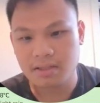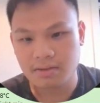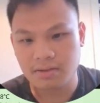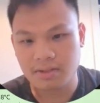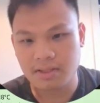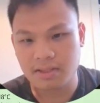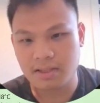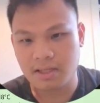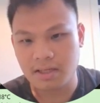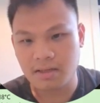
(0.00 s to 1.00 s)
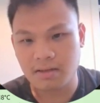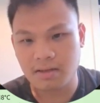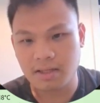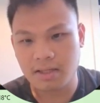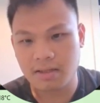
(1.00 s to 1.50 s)
So this is kind of
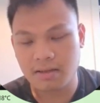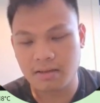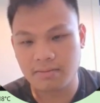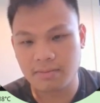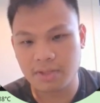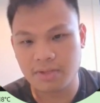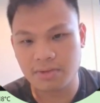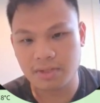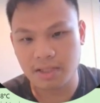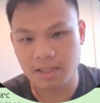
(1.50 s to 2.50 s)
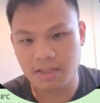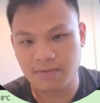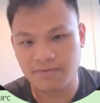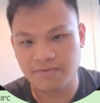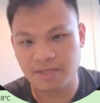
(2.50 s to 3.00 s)
like to see
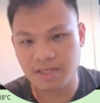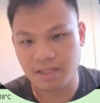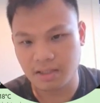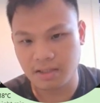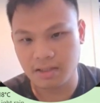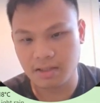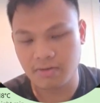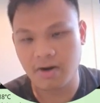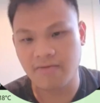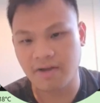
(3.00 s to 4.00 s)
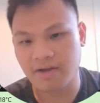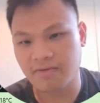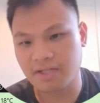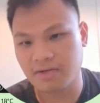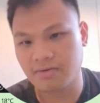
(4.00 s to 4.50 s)
if we graph
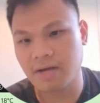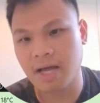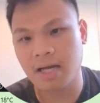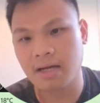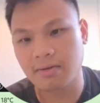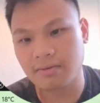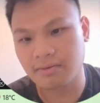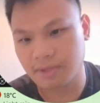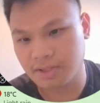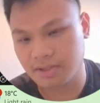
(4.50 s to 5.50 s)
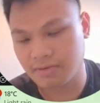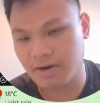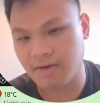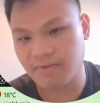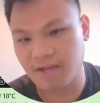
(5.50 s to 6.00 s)
every single data or we just
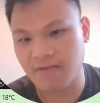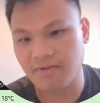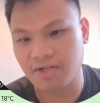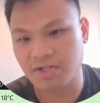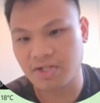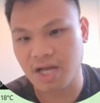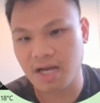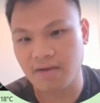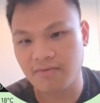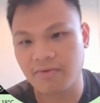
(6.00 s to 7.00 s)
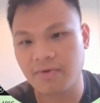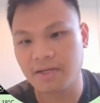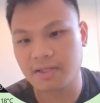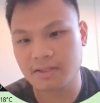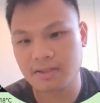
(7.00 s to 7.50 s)
grab the average data
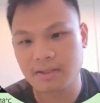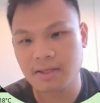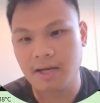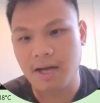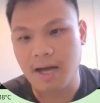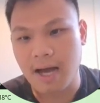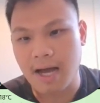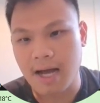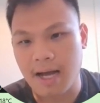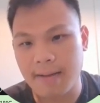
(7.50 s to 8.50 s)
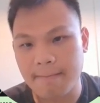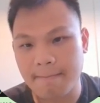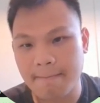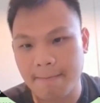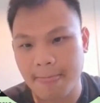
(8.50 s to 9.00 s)
for it.
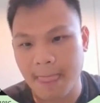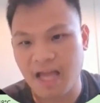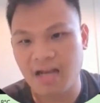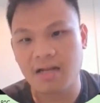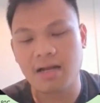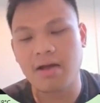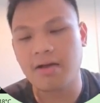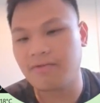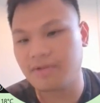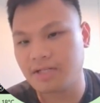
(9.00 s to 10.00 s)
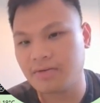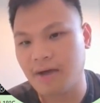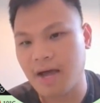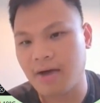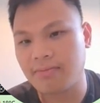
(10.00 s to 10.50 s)
um, and then every
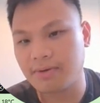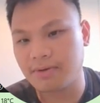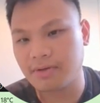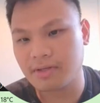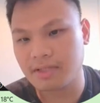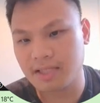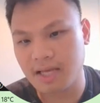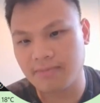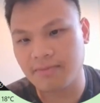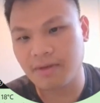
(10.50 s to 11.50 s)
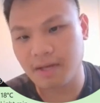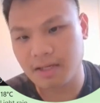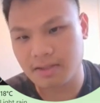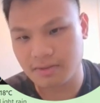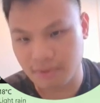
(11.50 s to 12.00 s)
single output got the same
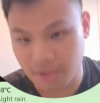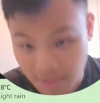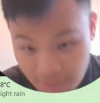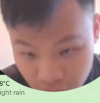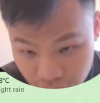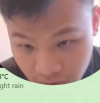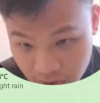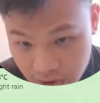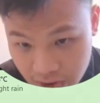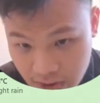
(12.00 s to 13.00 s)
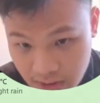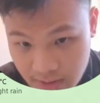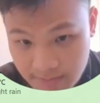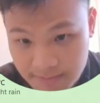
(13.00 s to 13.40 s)
thing, so same structure.